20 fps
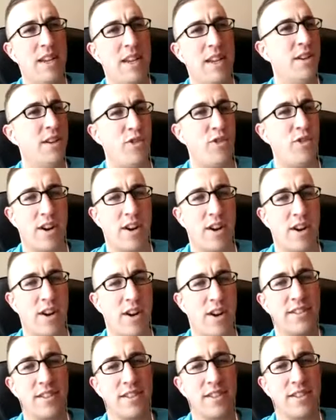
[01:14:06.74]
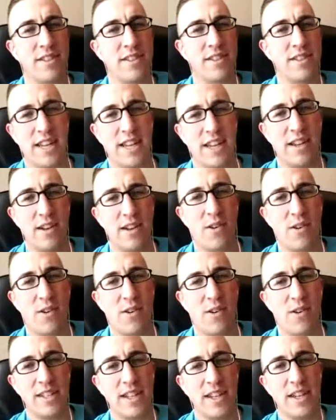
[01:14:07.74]
drunkenness, gluttony, all these
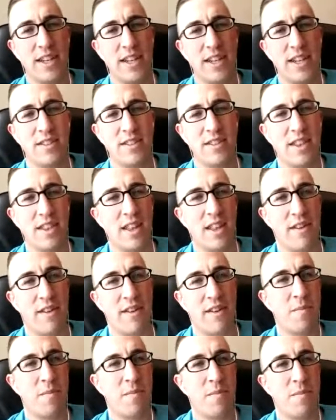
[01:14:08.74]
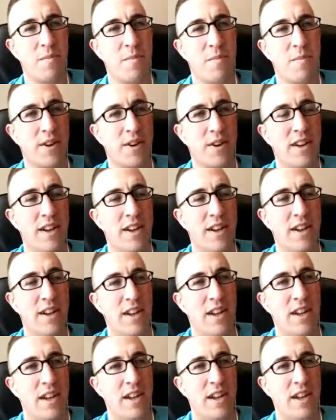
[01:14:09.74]
things, theft, murder,
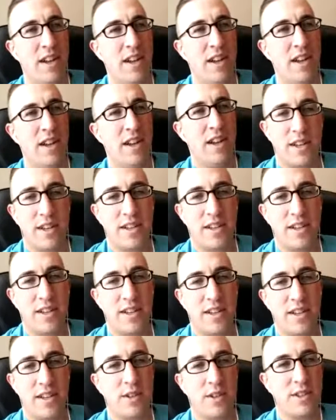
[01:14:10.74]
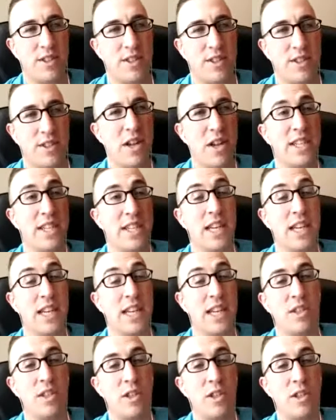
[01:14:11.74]
hatred, all these things. We have a tendency
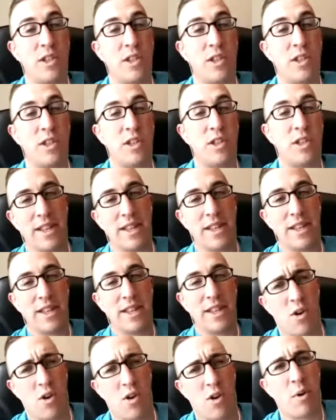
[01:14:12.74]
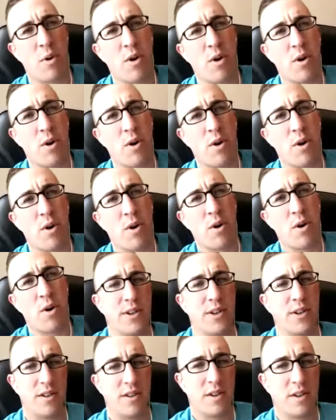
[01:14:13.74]
towards them. I think they're all part of our nature,
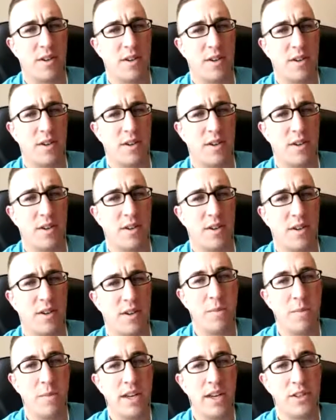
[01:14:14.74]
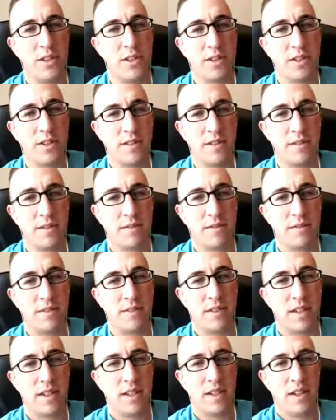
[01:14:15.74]
all part of human nature.
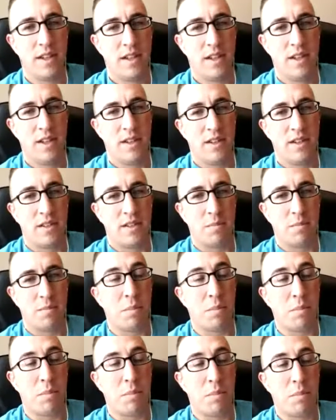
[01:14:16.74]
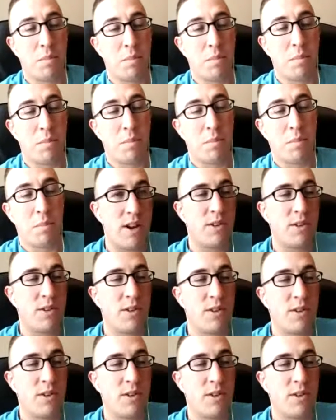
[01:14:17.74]
But I also
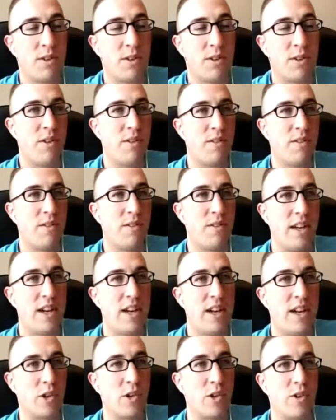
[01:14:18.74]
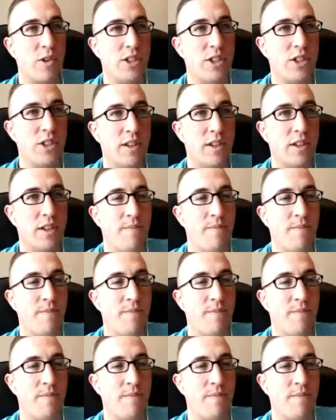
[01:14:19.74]
think, as a Christian,